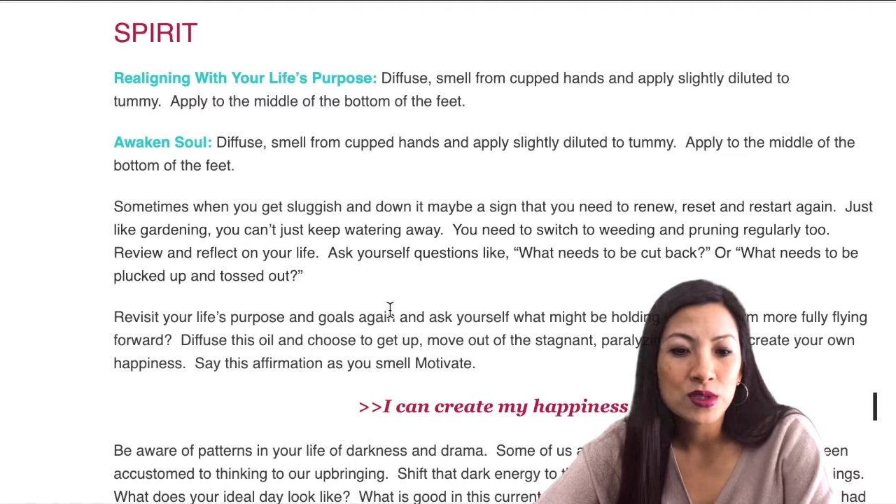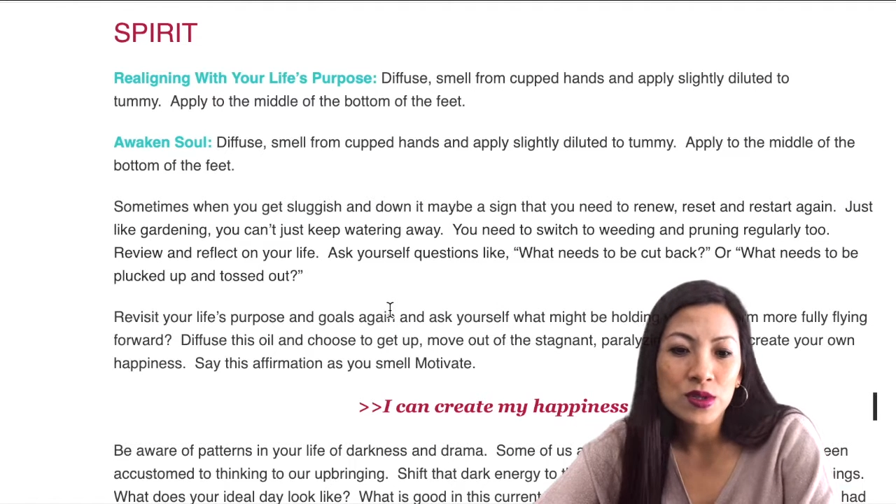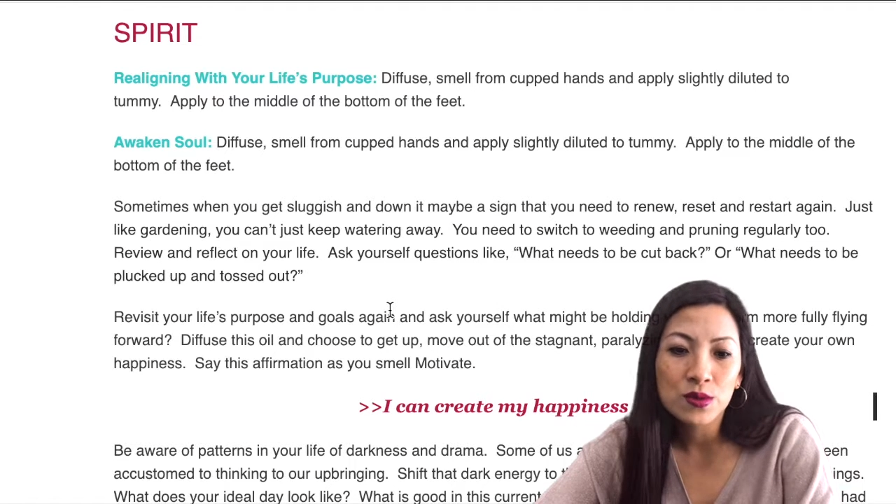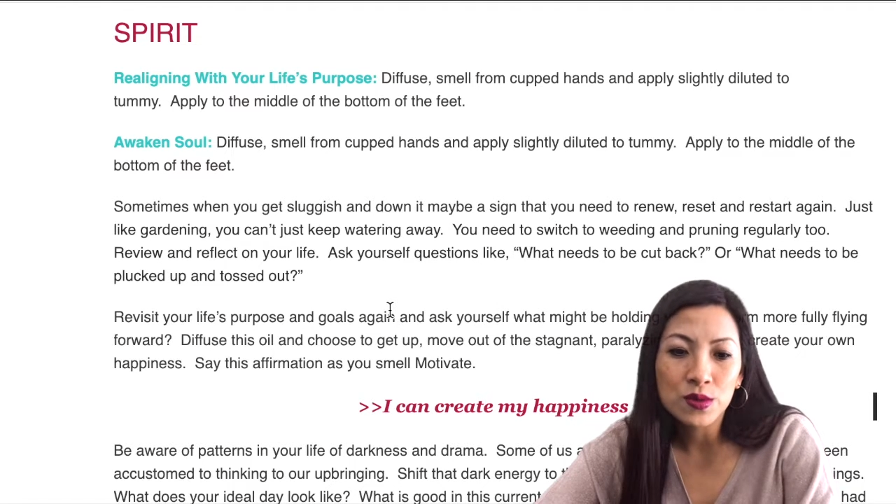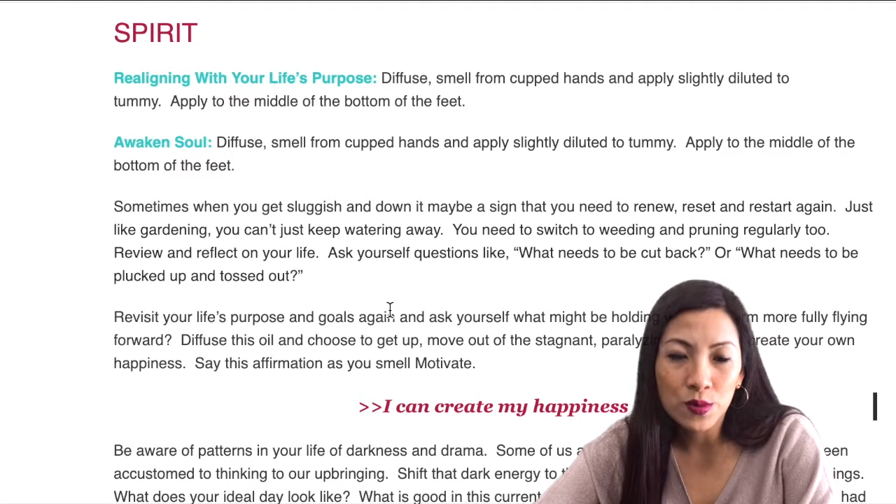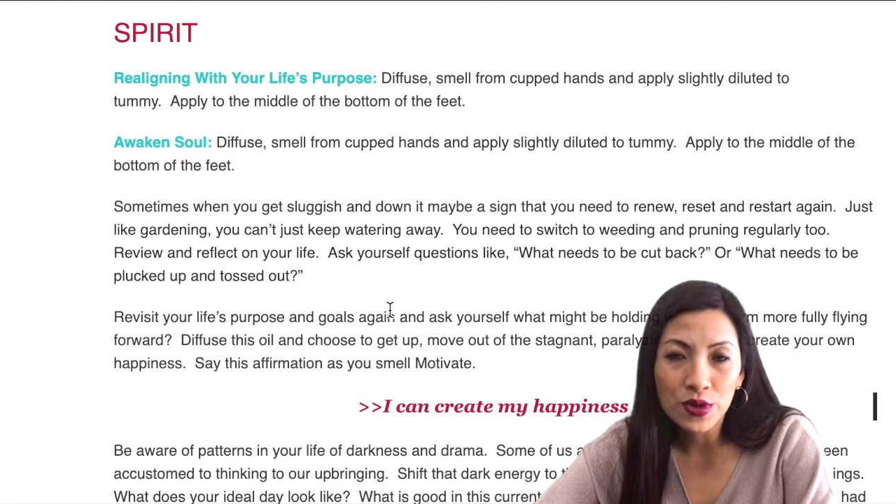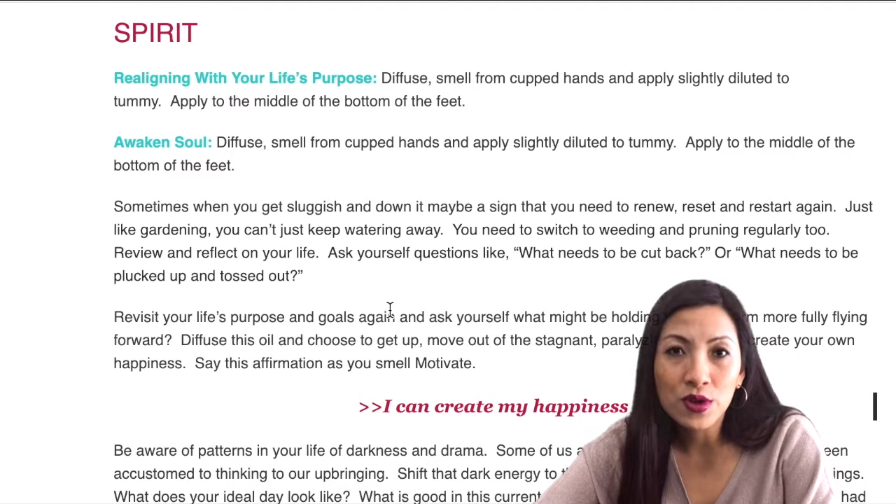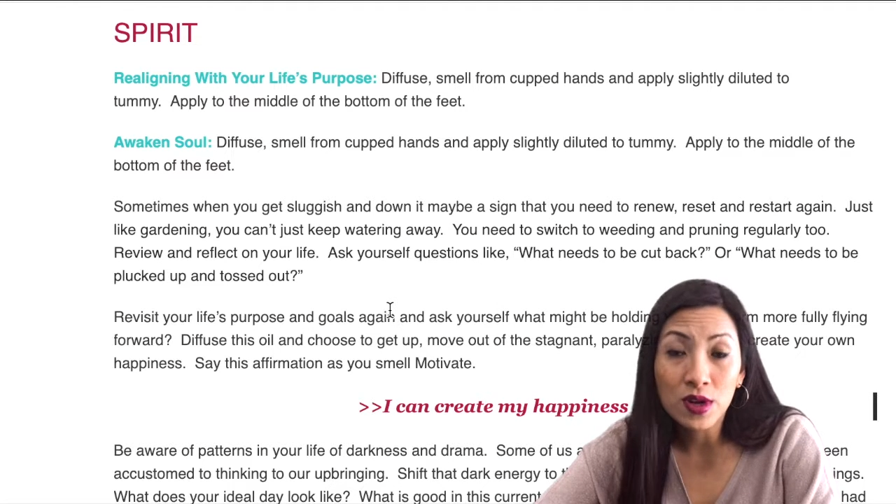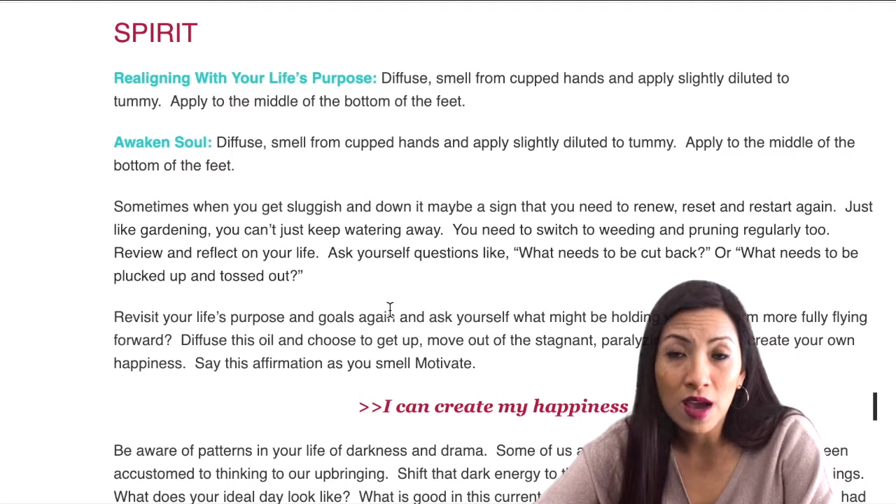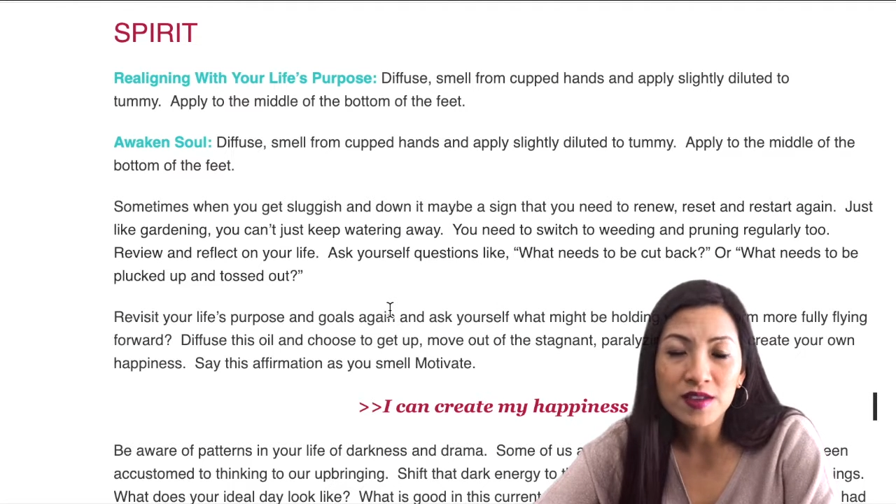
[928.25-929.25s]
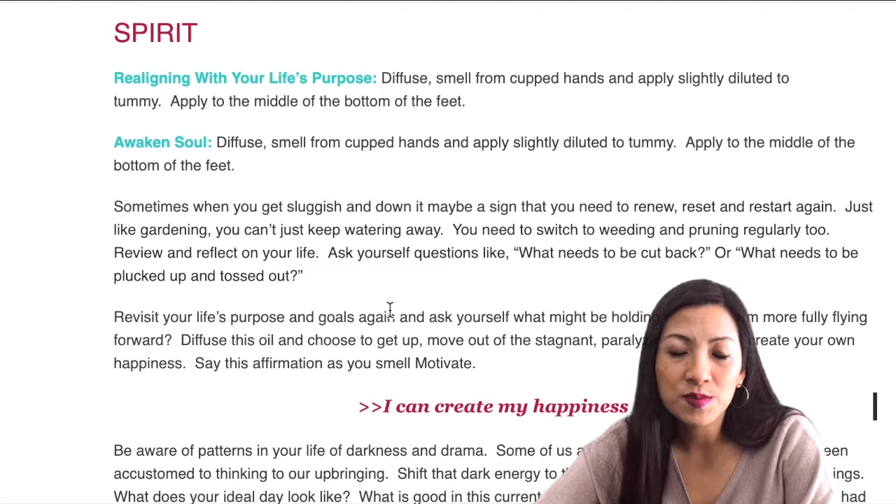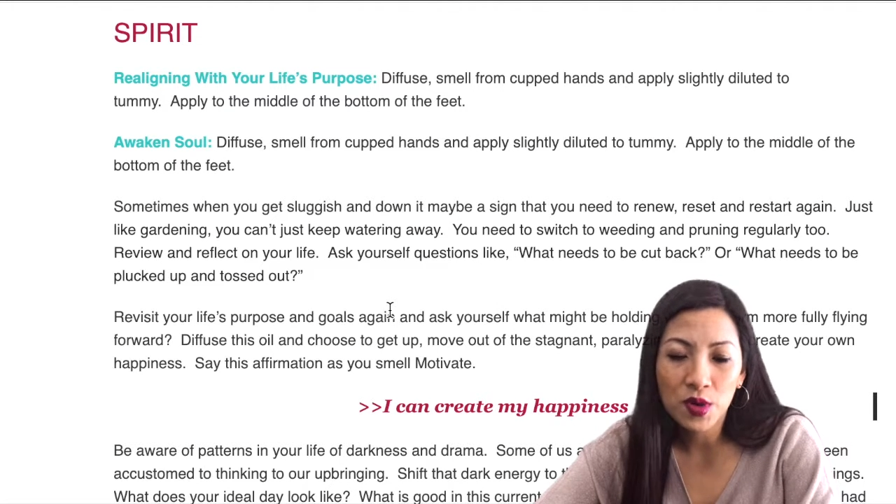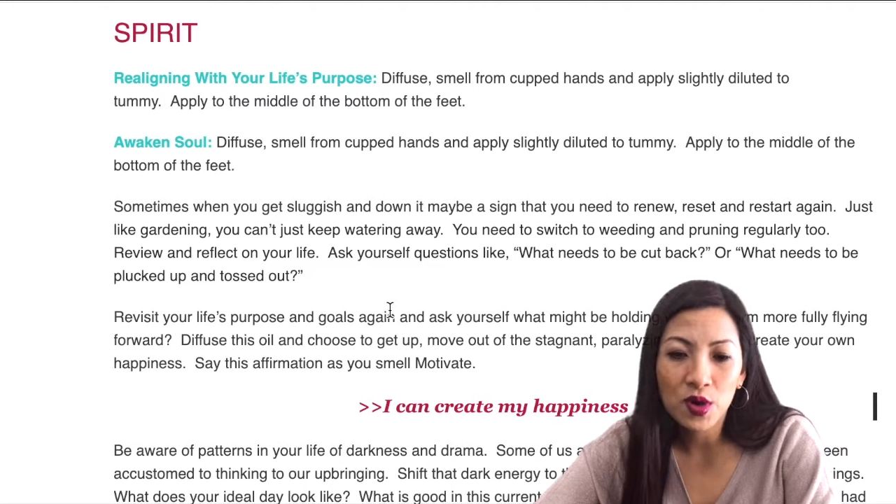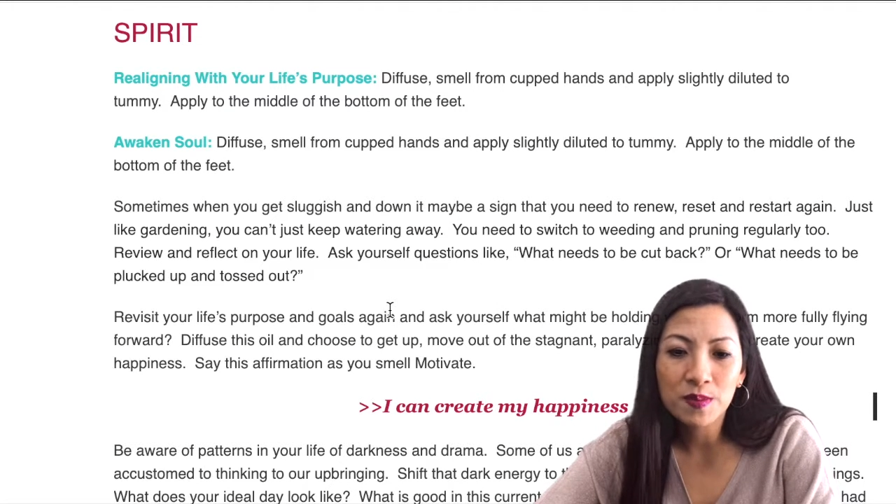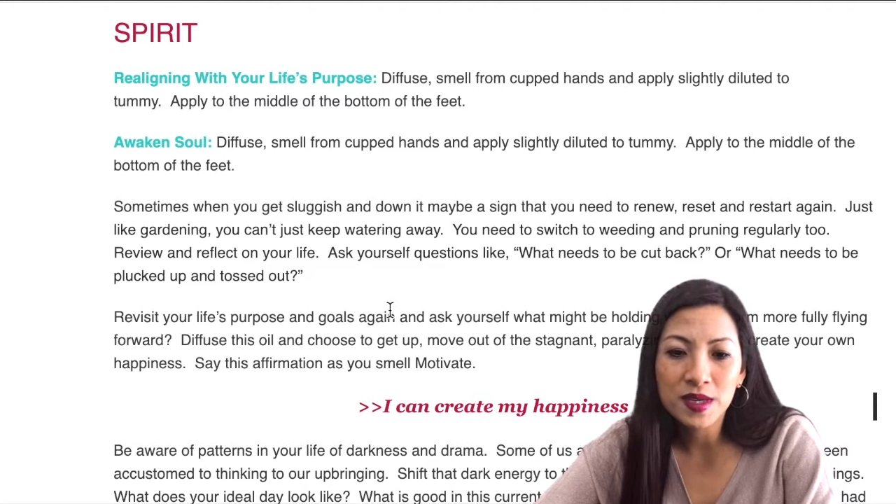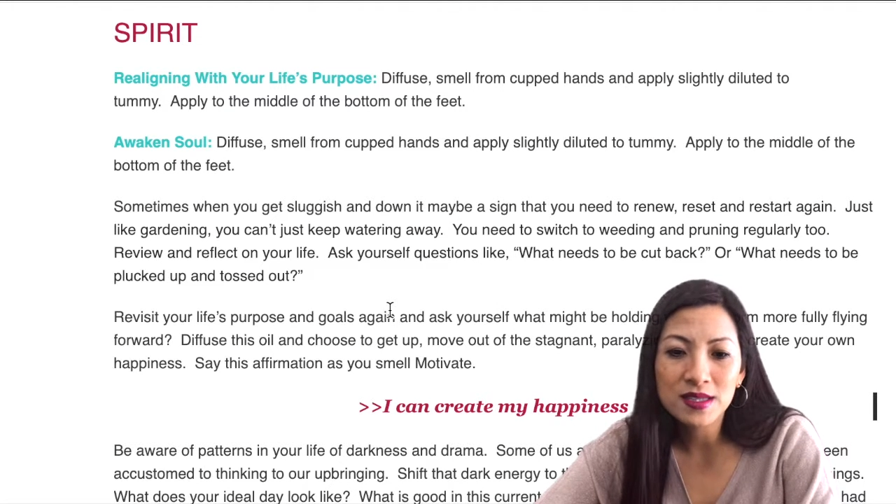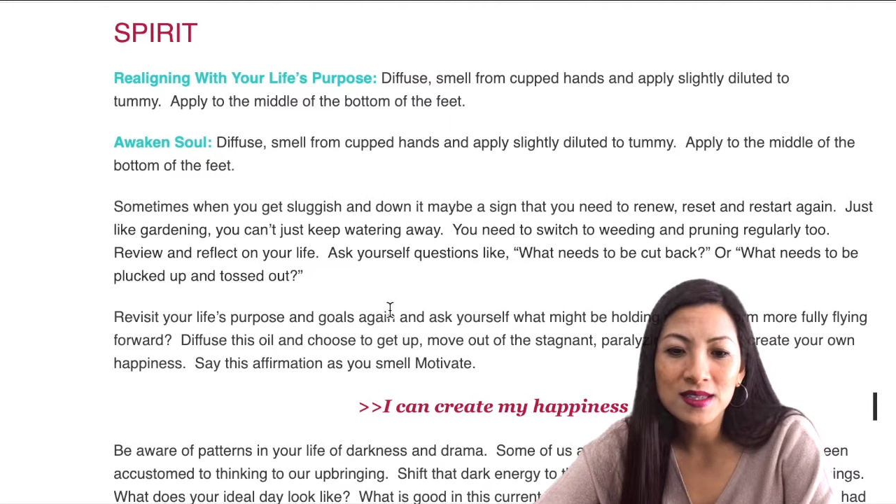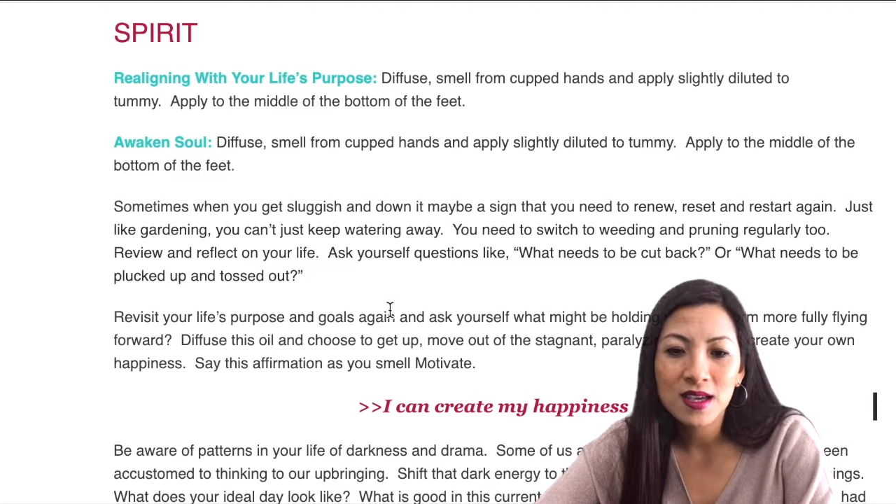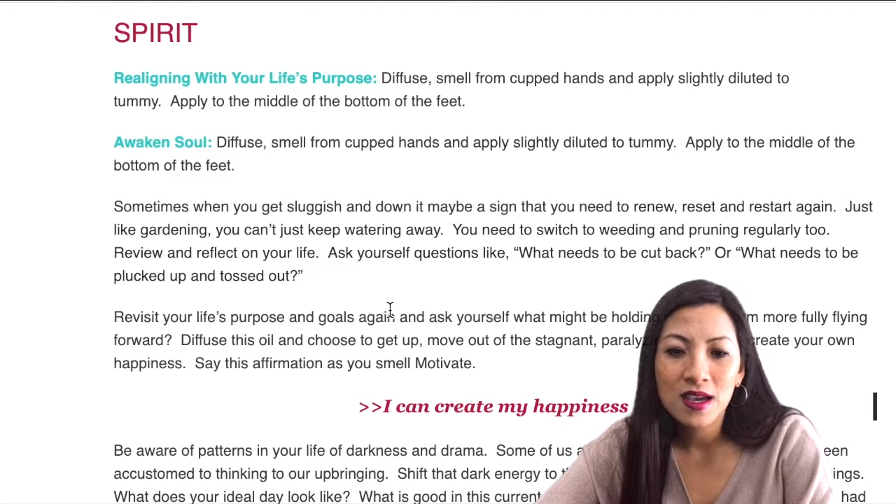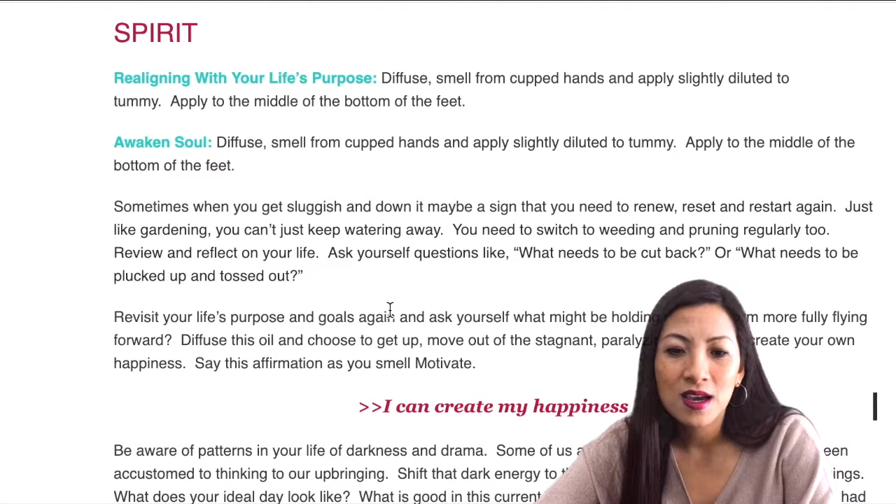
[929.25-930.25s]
to, with your life's purpose